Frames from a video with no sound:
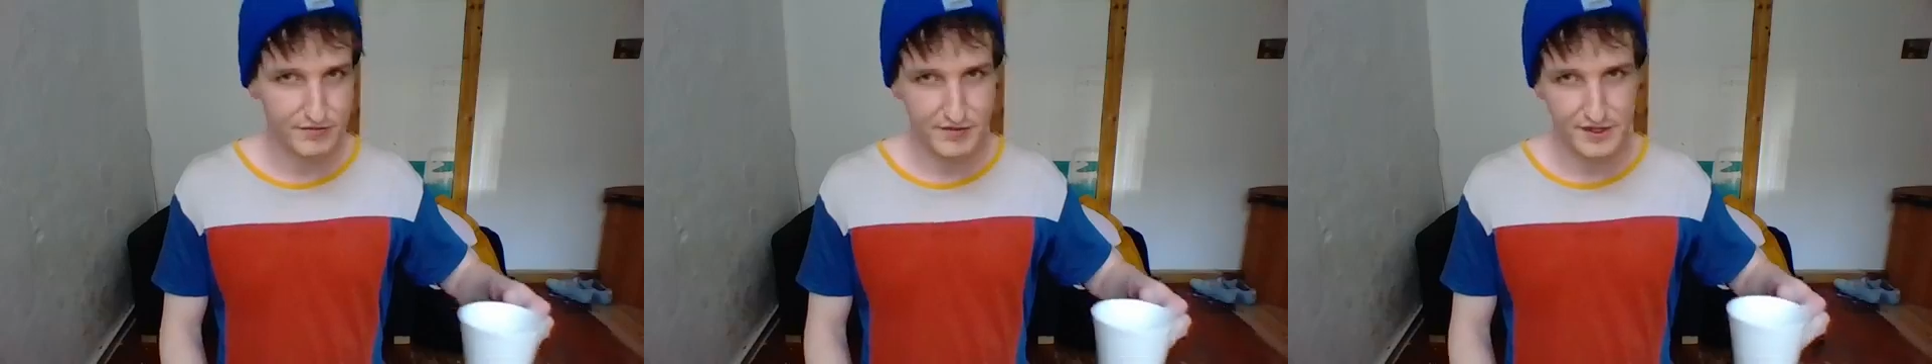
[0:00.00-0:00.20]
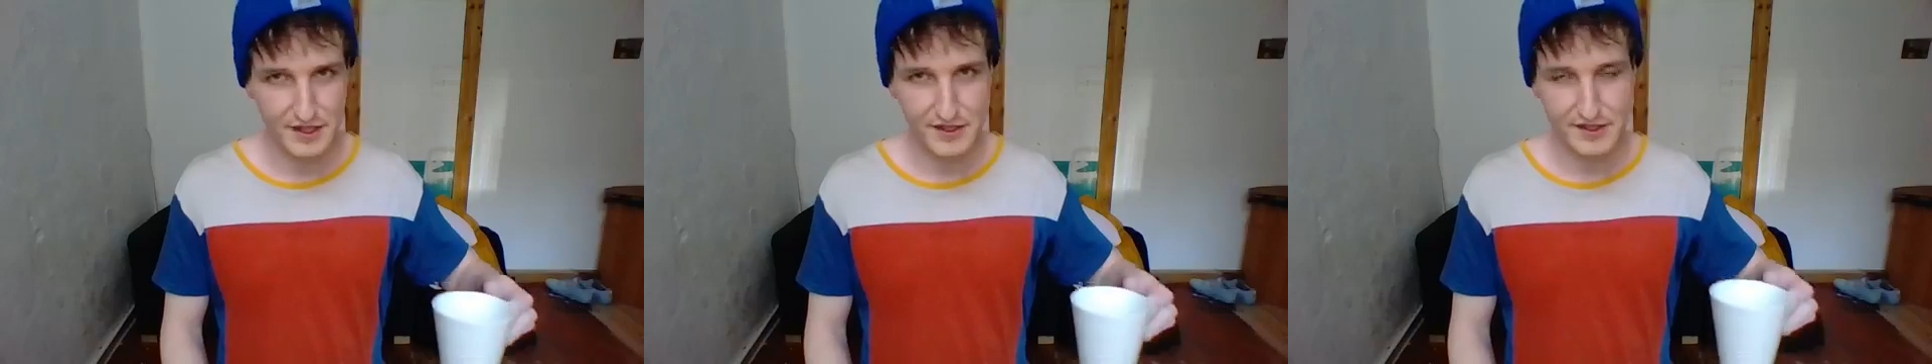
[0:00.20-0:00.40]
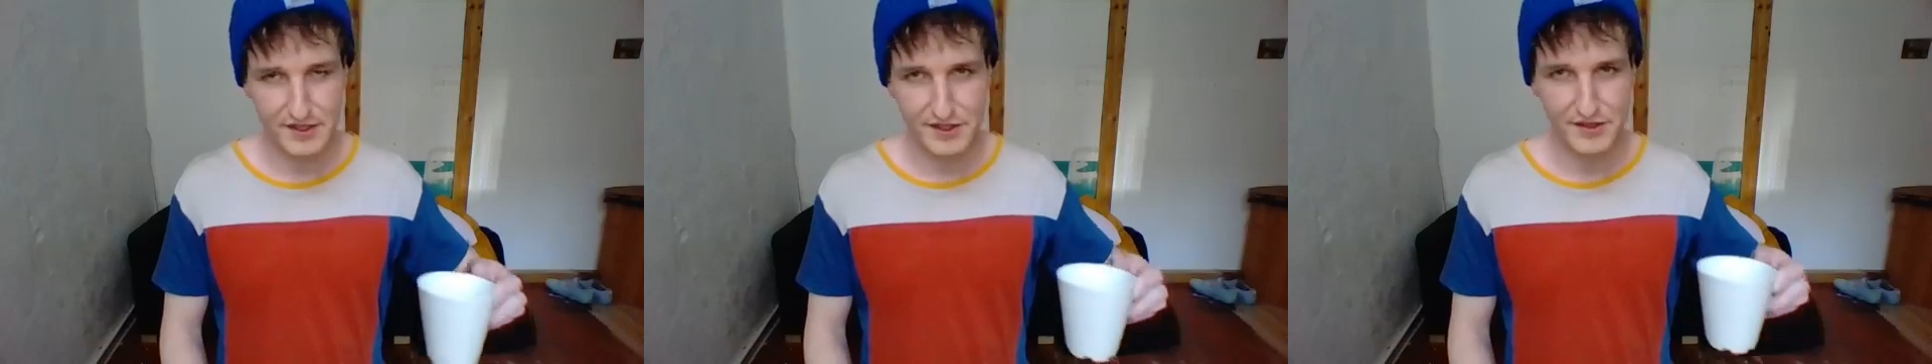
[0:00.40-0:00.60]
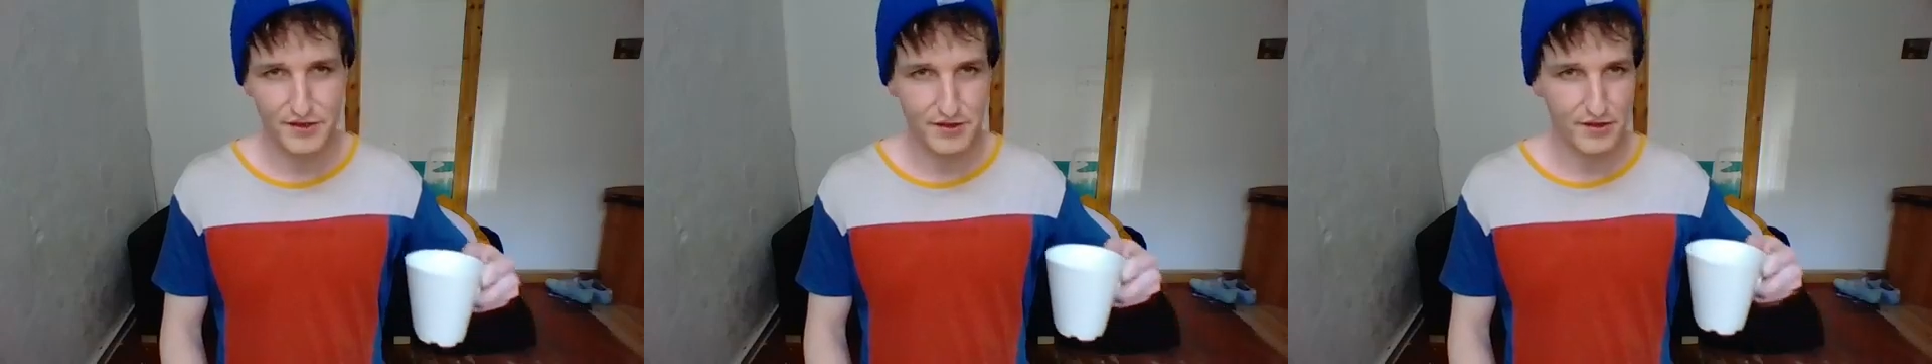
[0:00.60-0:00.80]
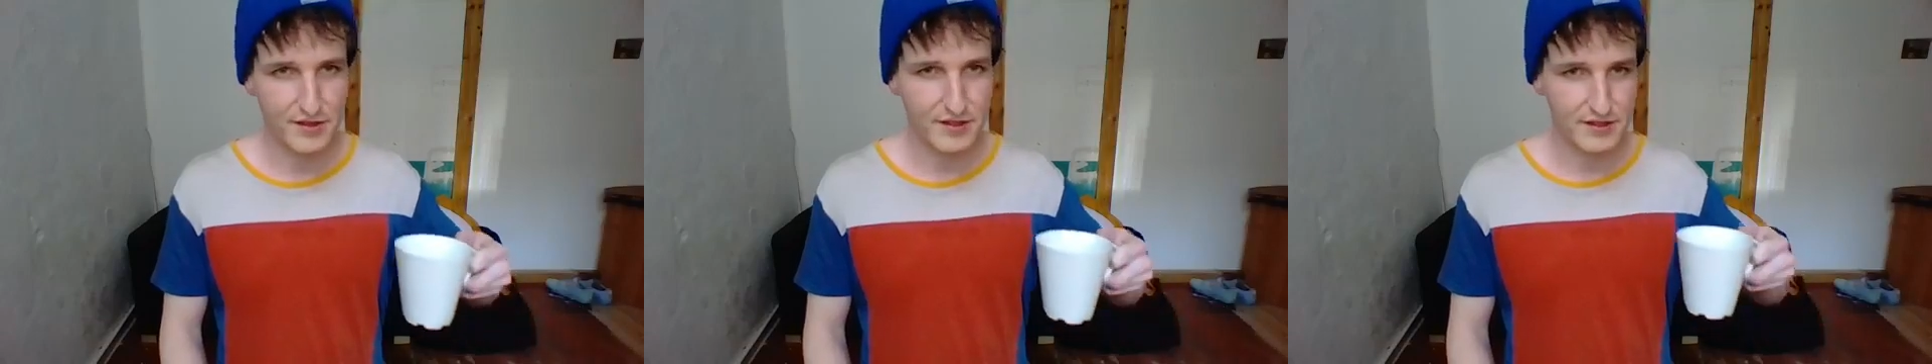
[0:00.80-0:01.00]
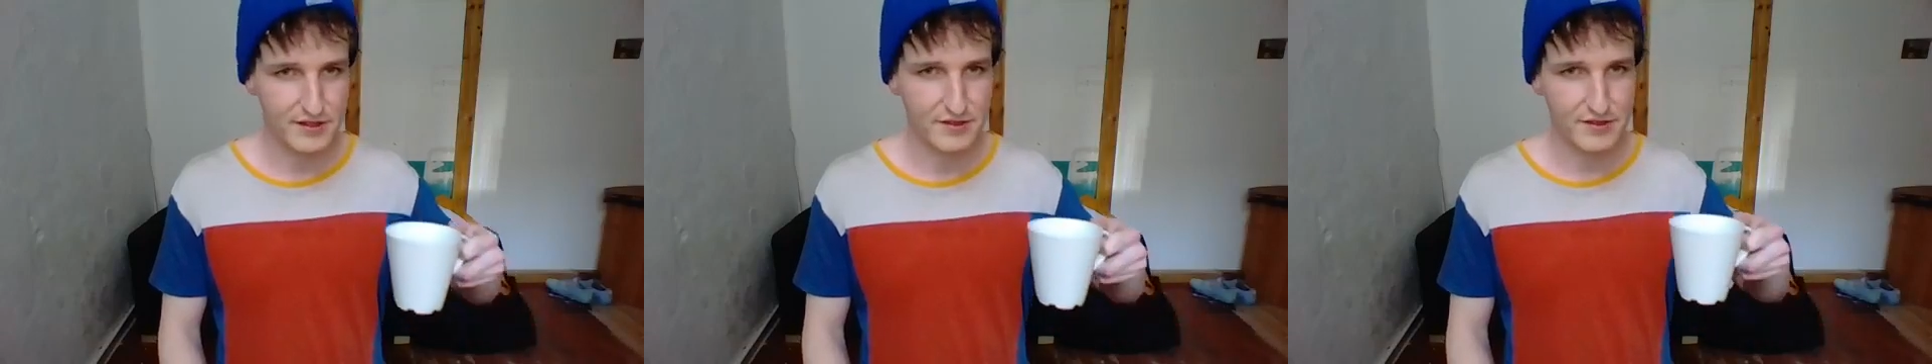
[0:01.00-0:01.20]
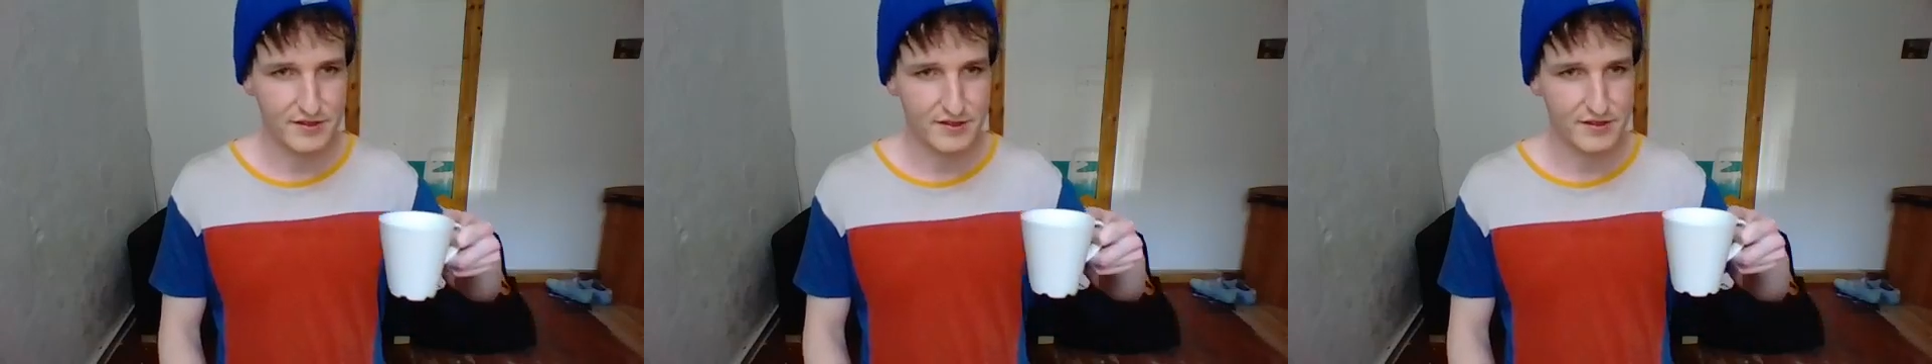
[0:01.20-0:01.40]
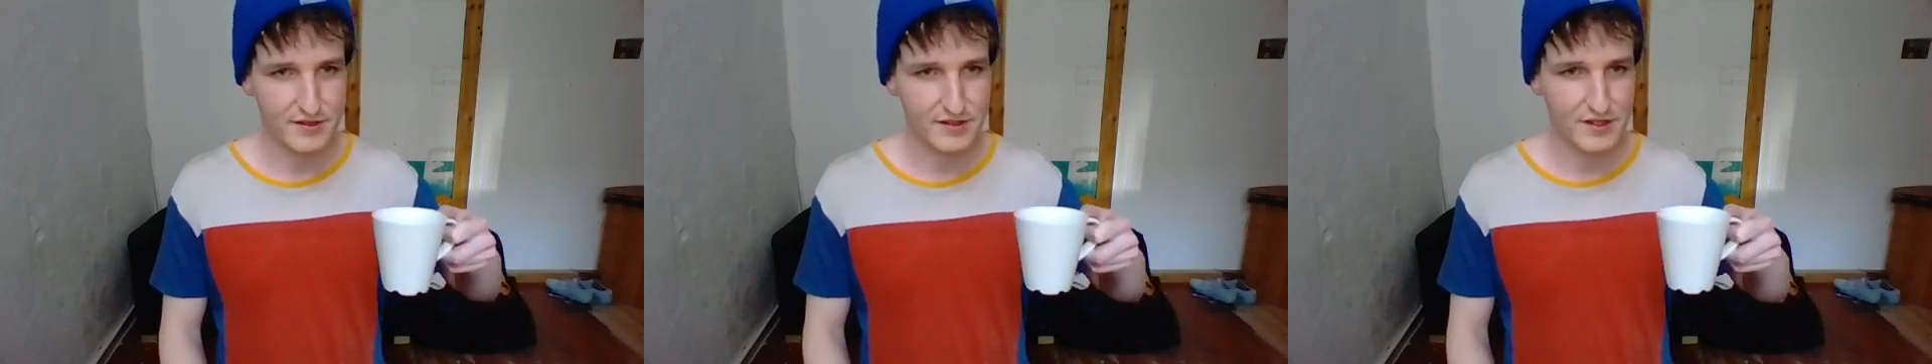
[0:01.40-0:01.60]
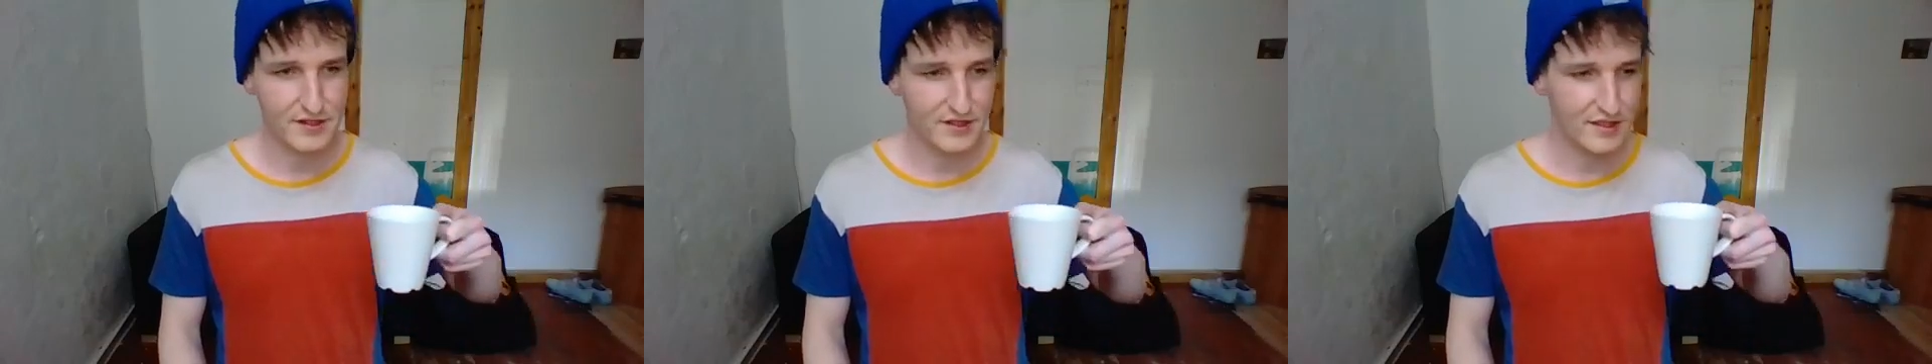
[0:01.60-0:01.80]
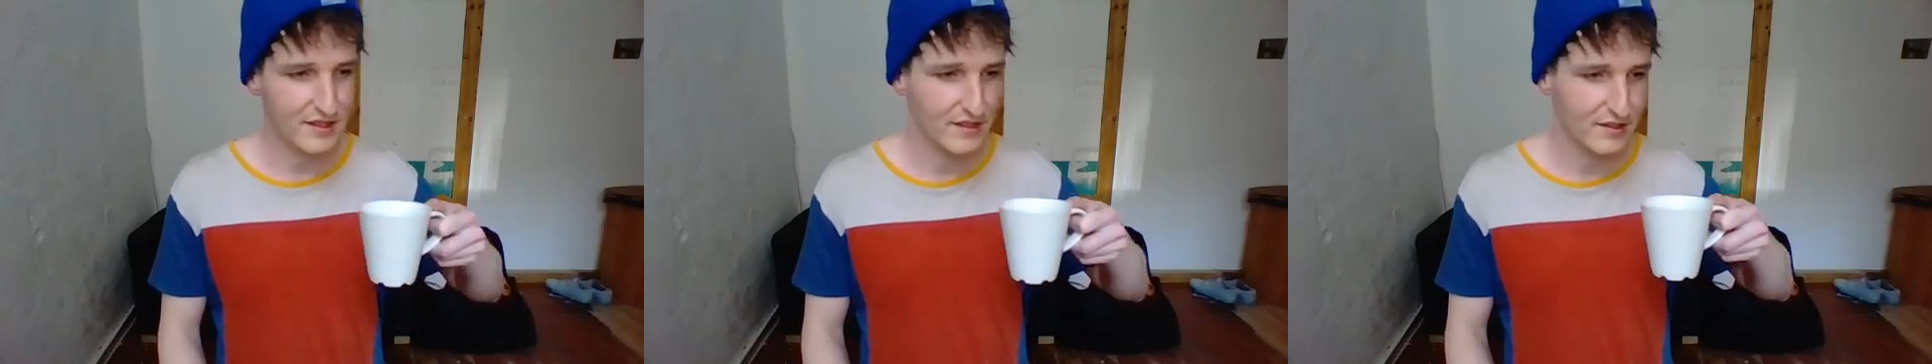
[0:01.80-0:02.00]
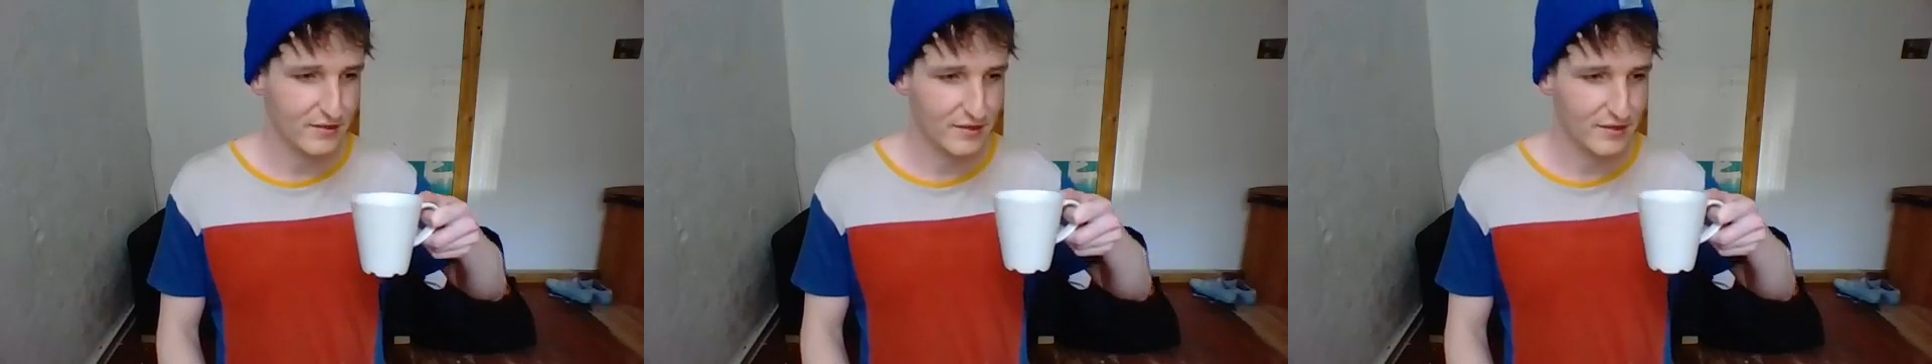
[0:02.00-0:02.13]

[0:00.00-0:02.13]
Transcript: 16 notes and 16